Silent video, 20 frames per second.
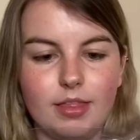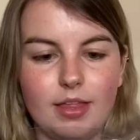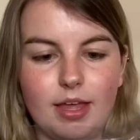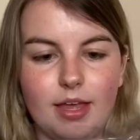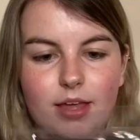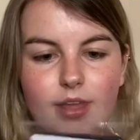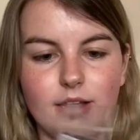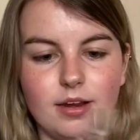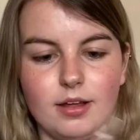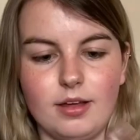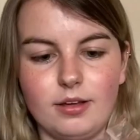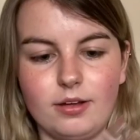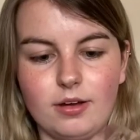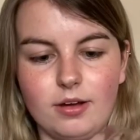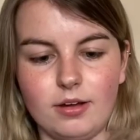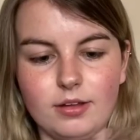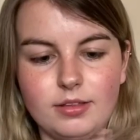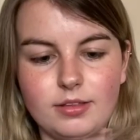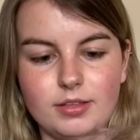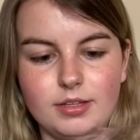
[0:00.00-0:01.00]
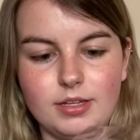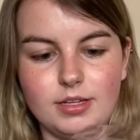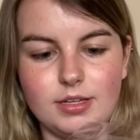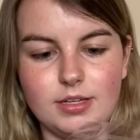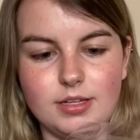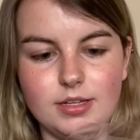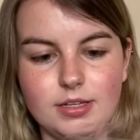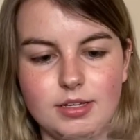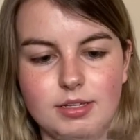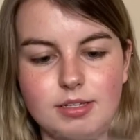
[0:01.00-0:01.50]
then I got
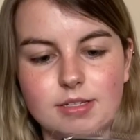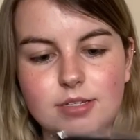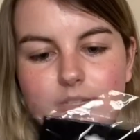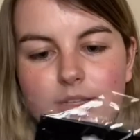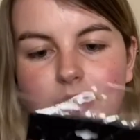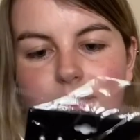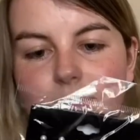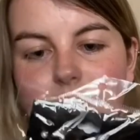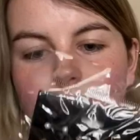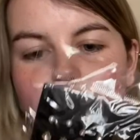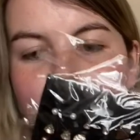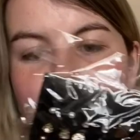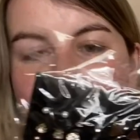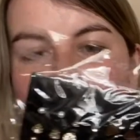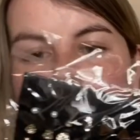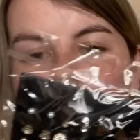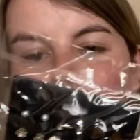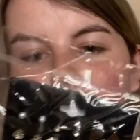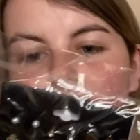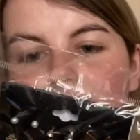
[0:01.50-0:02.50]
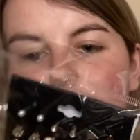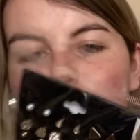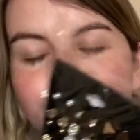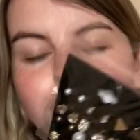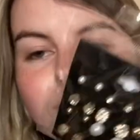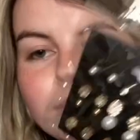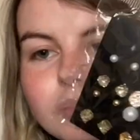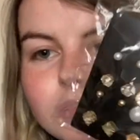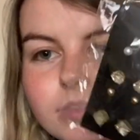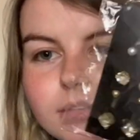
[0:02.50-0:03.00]
these
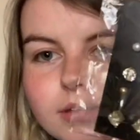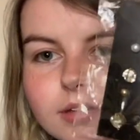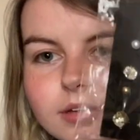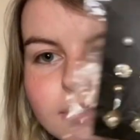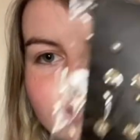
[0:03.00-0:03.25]
simple